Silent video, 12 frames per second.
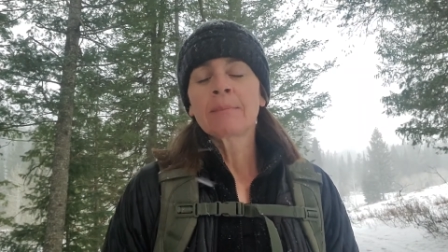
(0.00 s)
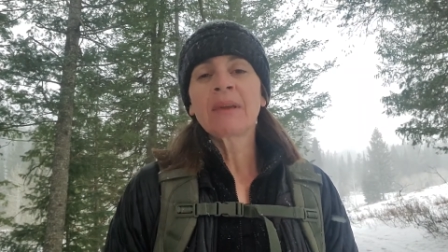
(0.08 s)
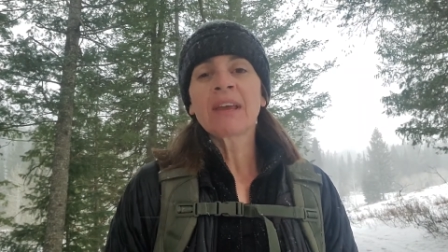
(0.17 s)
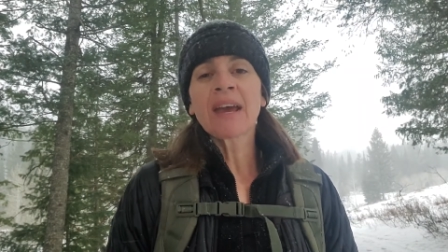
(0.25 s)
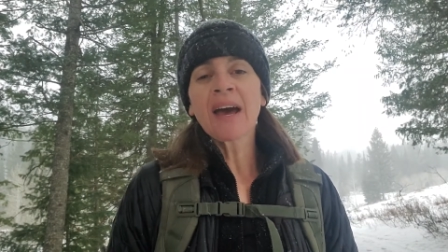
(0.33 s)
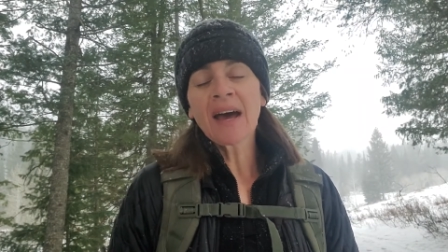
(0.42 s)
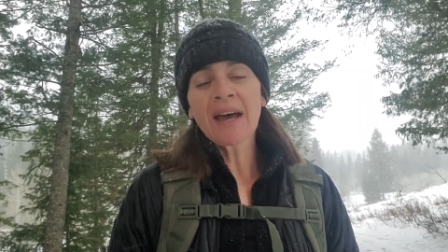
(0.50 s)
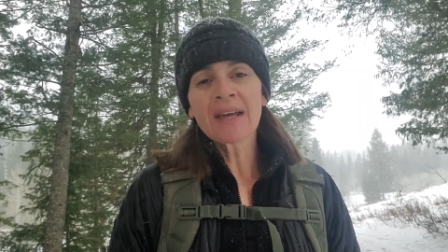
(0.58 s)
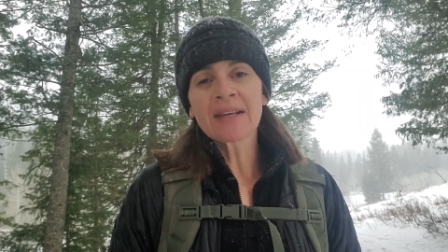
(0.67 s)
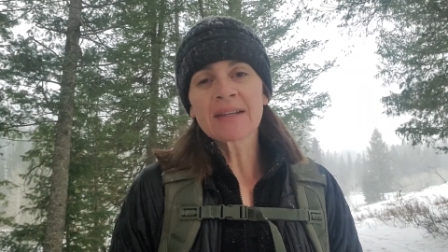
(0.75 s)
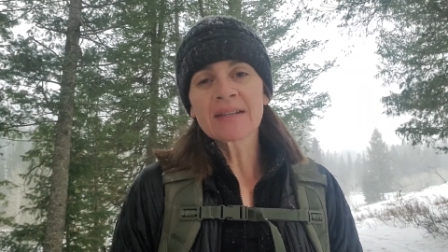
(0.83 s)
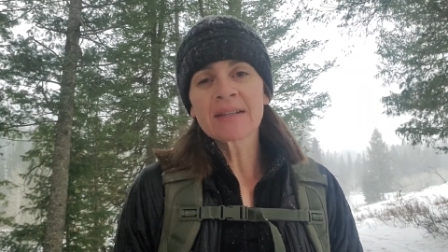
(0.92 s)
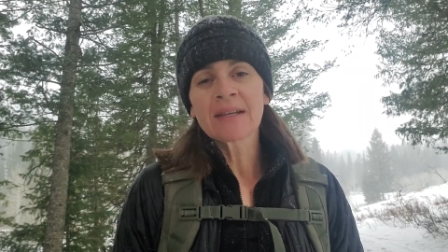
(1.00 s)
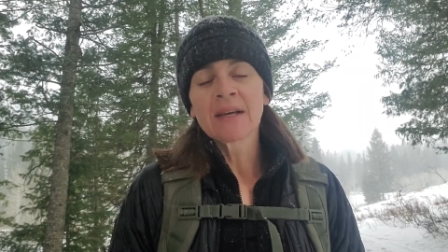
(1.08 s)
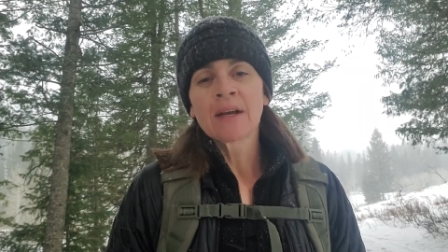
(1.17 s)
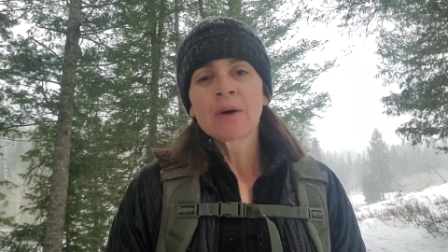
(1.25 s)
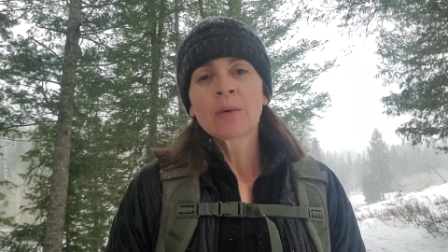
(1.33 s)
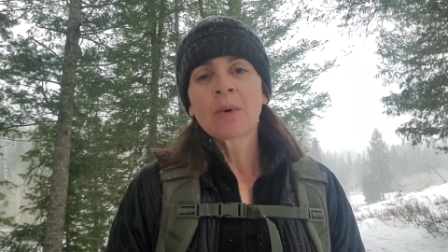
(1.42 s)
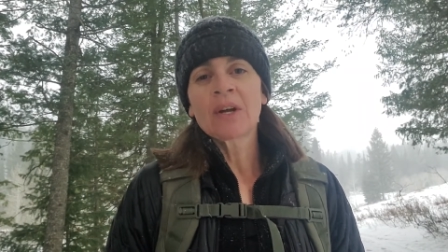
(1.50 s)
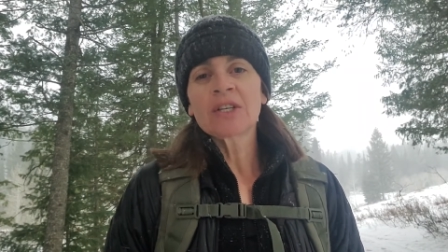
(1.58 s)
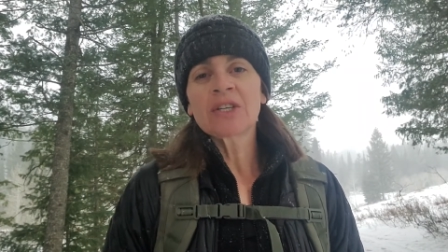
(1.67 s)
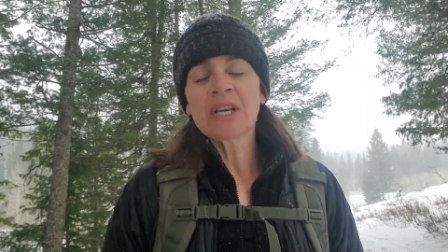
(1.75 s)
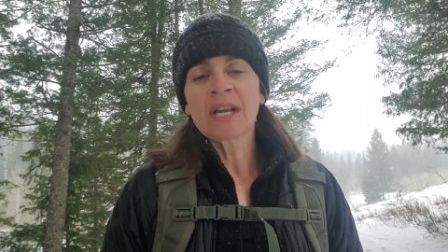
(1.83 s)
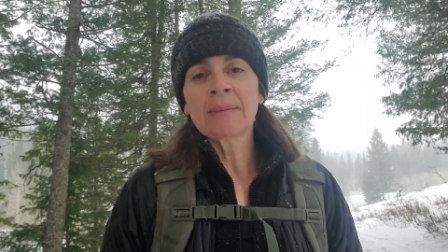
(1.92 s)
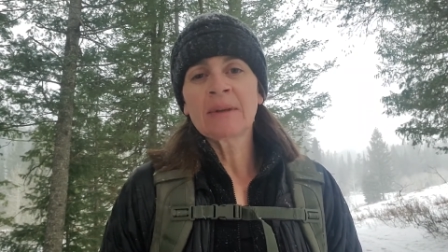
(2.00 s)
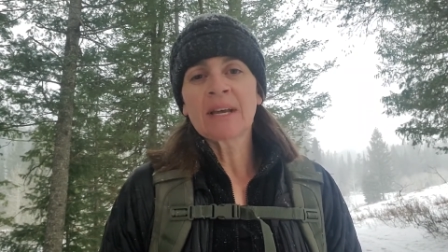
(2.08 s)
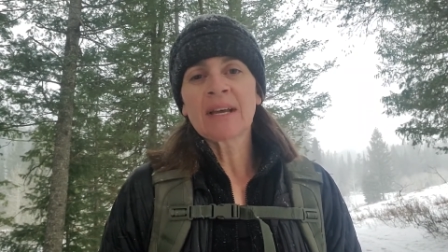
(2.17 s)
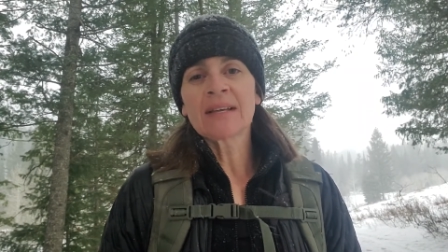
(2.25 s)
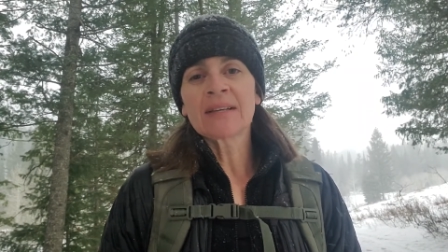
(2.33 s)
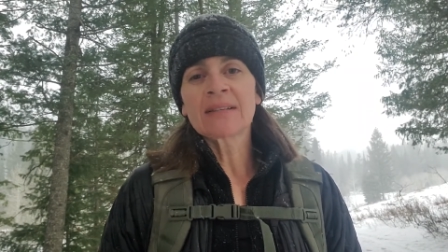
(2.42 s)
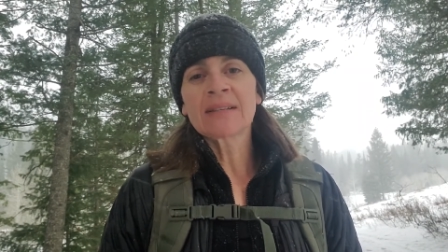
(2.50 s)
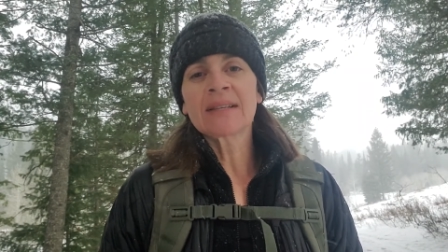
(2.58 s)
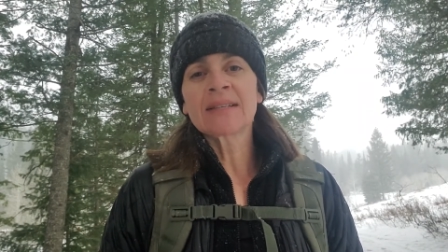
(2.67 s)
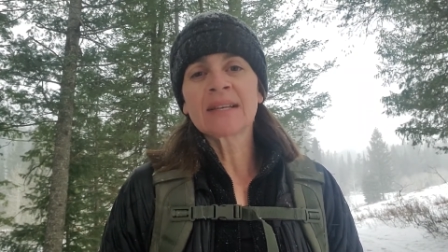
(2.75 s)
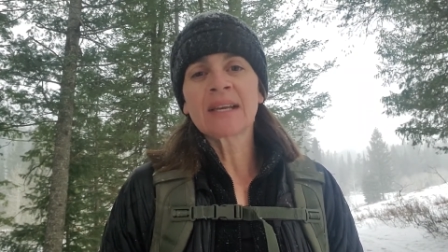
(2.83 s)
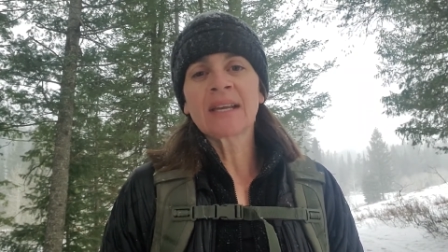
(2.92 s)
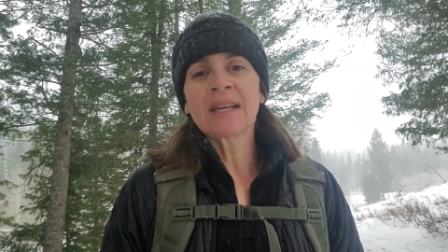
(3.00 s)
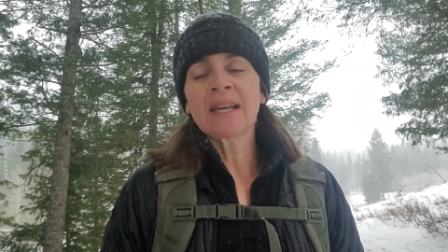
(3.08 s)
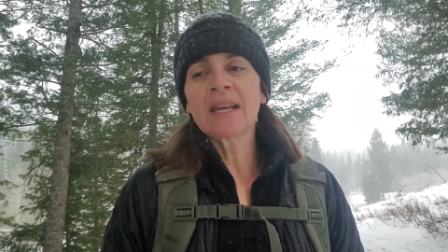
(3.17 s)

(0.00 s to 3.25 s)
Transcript: because what shame does is it